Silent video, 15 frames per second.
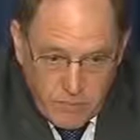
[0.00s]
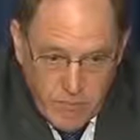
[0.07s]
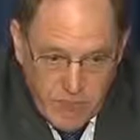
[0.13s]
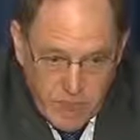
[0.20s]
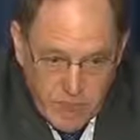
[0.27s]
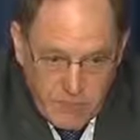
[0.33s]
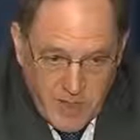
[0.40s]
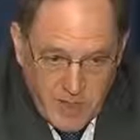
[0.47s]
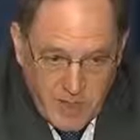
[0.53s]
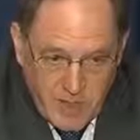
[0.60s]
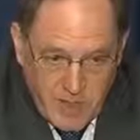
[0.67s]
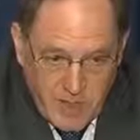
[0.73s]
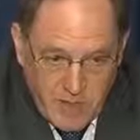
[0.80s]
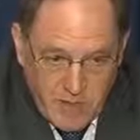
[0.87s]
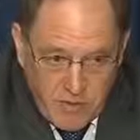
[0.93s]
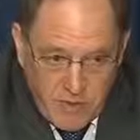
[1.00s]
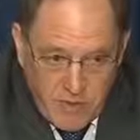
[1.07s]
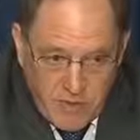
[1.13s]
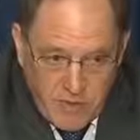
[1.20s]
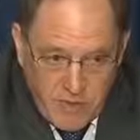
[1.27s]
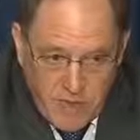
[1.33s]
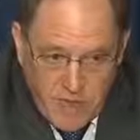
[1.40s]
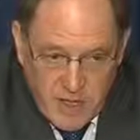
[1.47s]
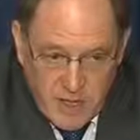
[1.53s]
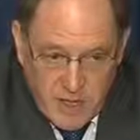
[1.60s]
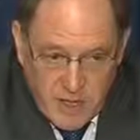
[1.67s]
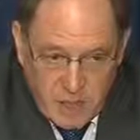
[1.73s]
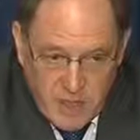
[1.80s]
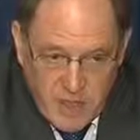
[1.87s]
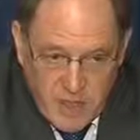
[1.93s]
and especially in Greece, but not
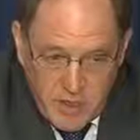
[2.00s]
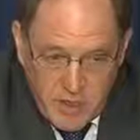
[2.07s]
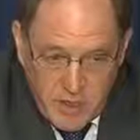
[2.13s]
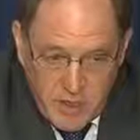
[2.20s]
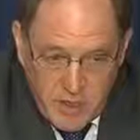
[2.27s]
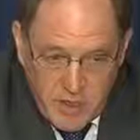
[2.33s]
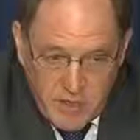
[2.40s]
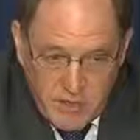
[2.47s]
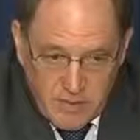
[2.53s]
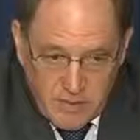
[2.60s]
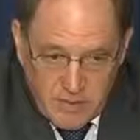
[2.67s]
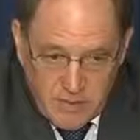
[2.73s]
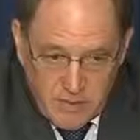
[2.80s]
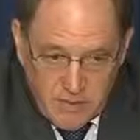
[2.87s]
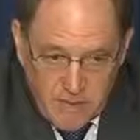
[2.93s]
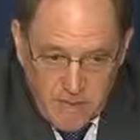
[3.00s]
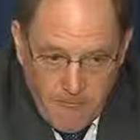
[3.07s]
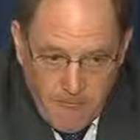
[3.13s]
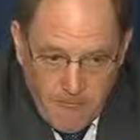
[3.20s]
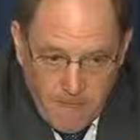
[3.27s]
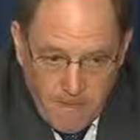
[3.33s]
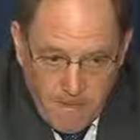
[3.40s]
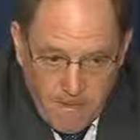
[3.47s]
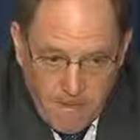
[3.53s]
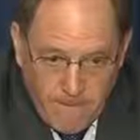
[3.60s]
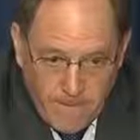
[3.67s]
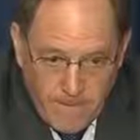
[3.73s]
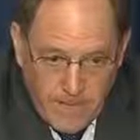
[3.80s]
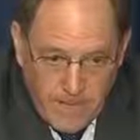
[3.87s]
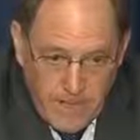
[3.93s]
only in Greece,
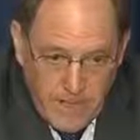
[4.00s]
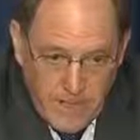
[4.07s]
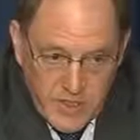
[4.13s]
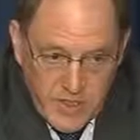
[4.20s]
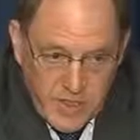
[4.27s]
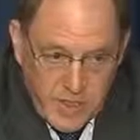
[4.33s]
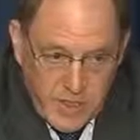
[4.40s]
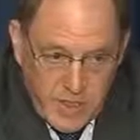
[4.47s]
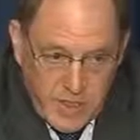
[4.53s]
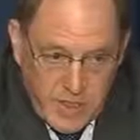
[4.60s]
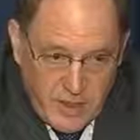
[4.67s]
is